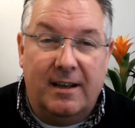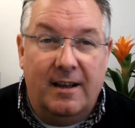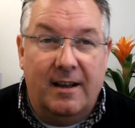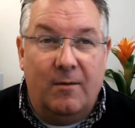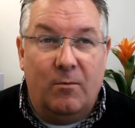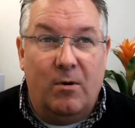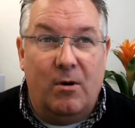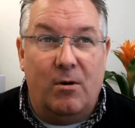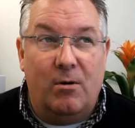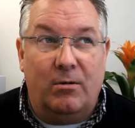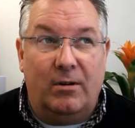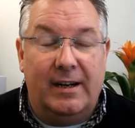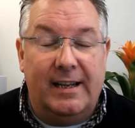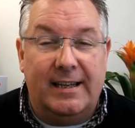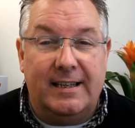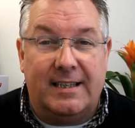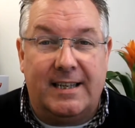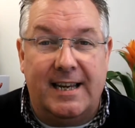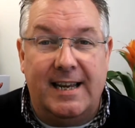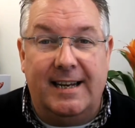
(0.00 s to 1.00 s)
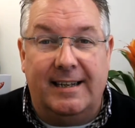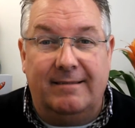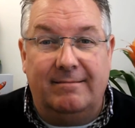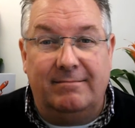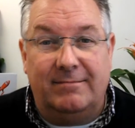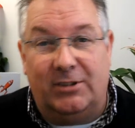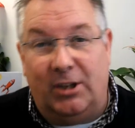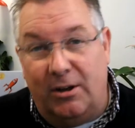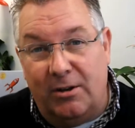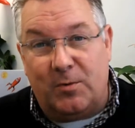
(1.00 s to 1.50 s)
well,
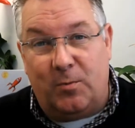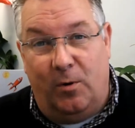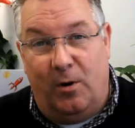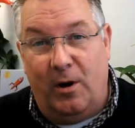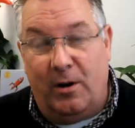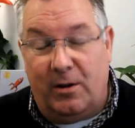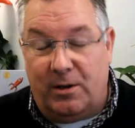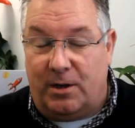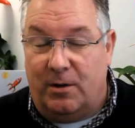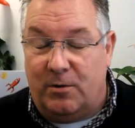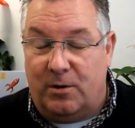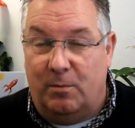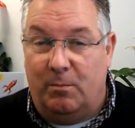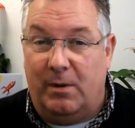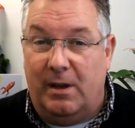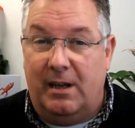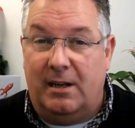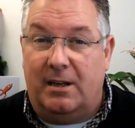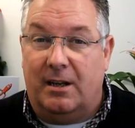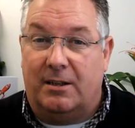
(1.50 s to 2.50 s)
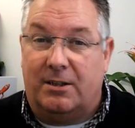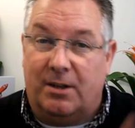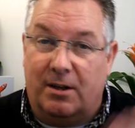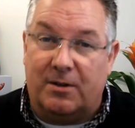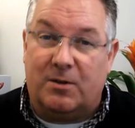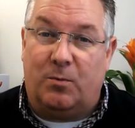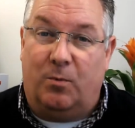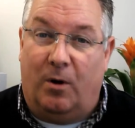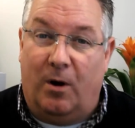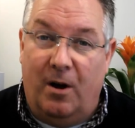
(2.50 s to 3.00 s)
LinkedIn does work, social media
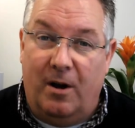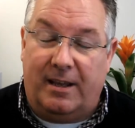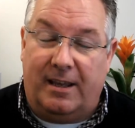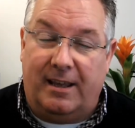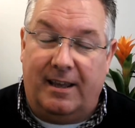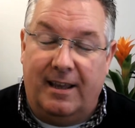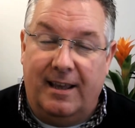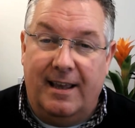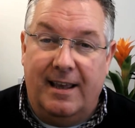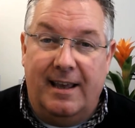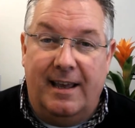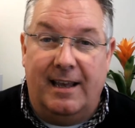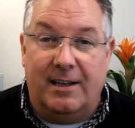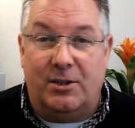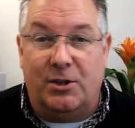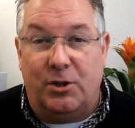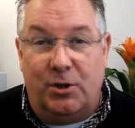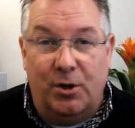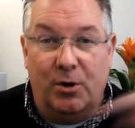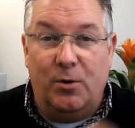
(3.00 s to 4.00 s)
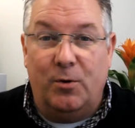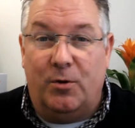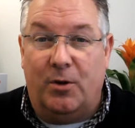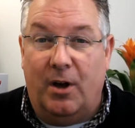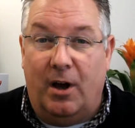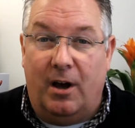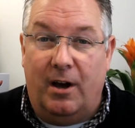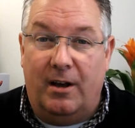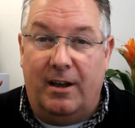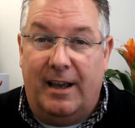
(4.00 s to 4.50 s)
does work, it's you
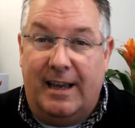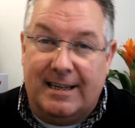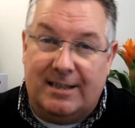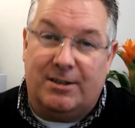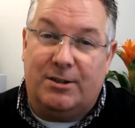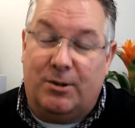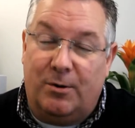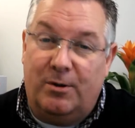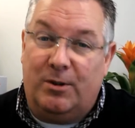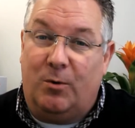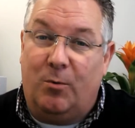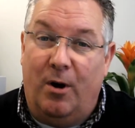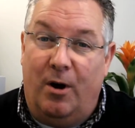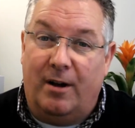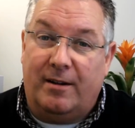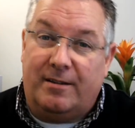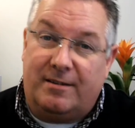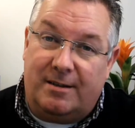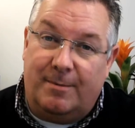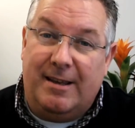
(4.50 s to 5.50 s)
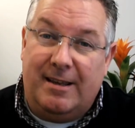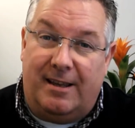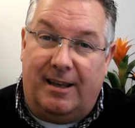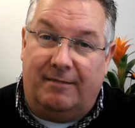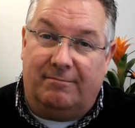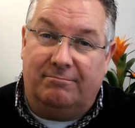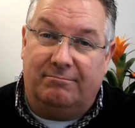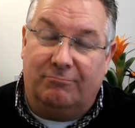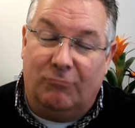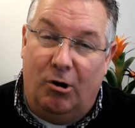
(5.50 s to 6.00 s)
that isn't doing the work to make
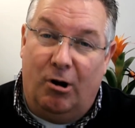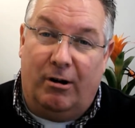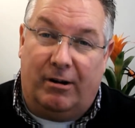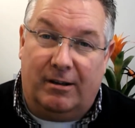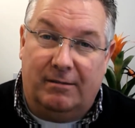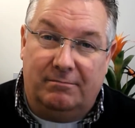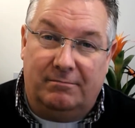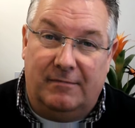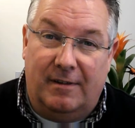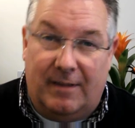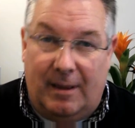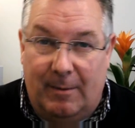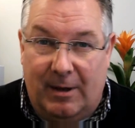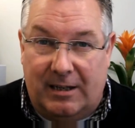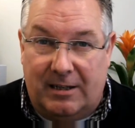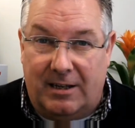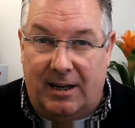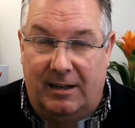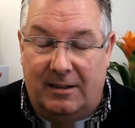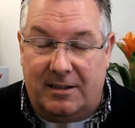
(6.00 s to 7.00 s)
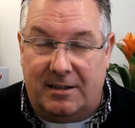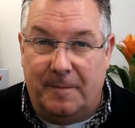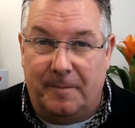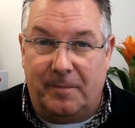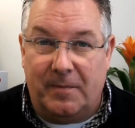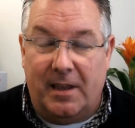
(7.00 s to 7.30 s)
it work, if that makes sense.